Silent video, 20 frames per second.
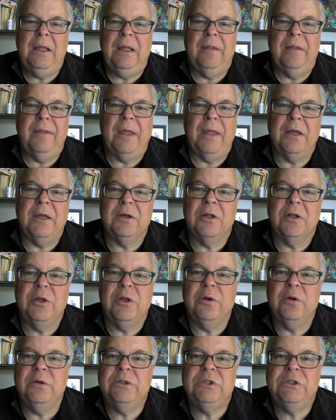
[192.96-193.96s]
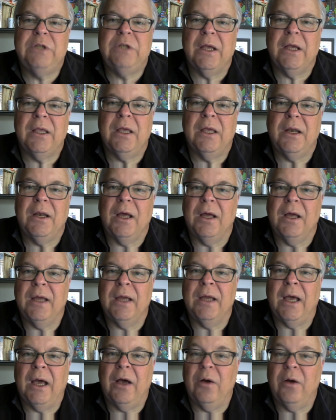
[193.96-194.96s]
They include check in on
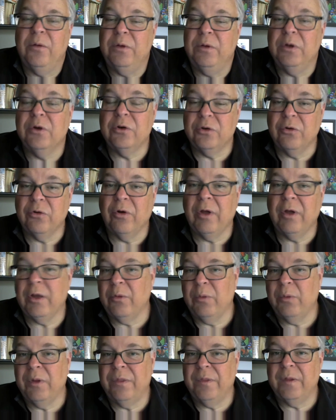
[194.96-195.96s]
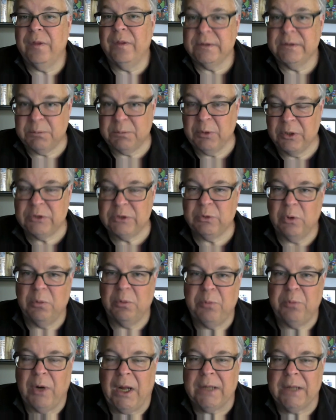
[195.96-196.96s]
how you're doing with the spiritual
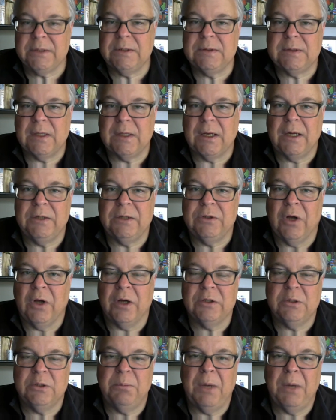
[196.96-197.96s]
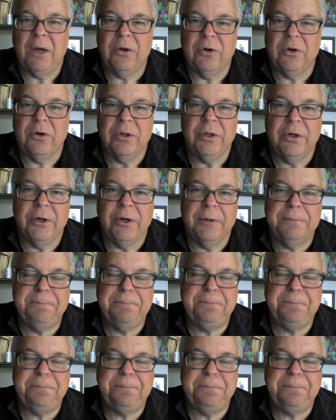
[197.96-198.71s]
practice that I talked about earlier